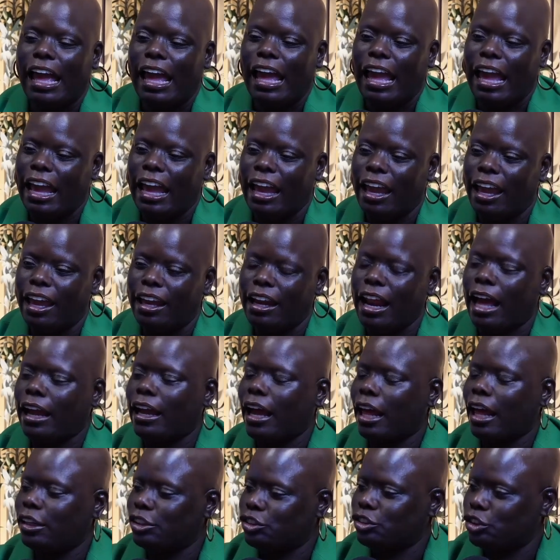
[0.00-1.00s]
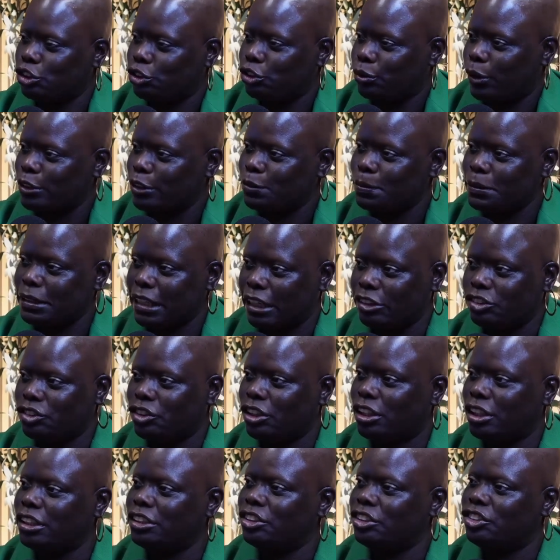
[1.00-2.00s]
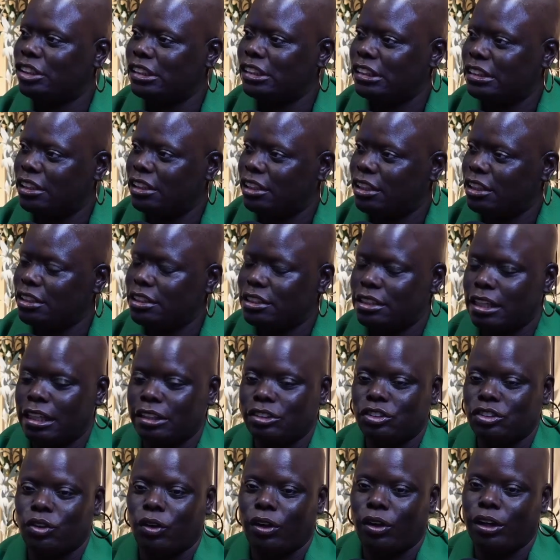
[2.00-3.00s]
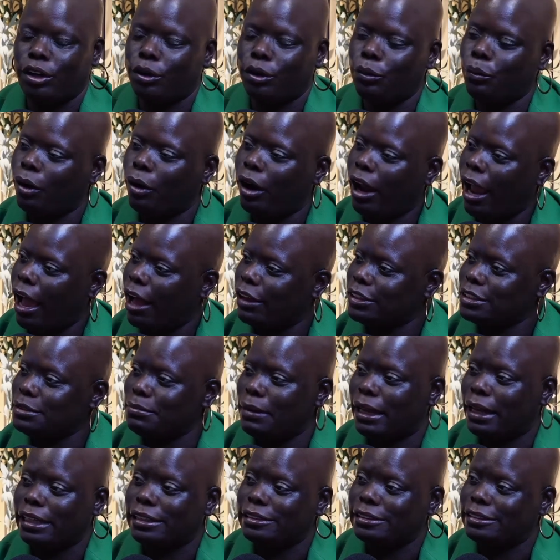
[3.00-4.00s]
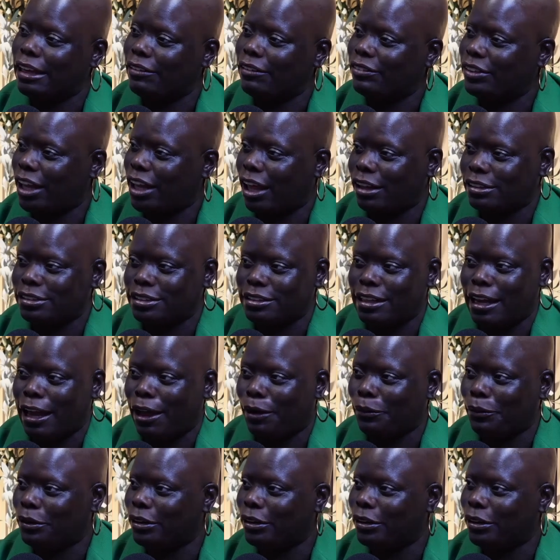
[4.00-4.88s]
And I got into transportation and logistics. I started in the warehouse making $7 an hour.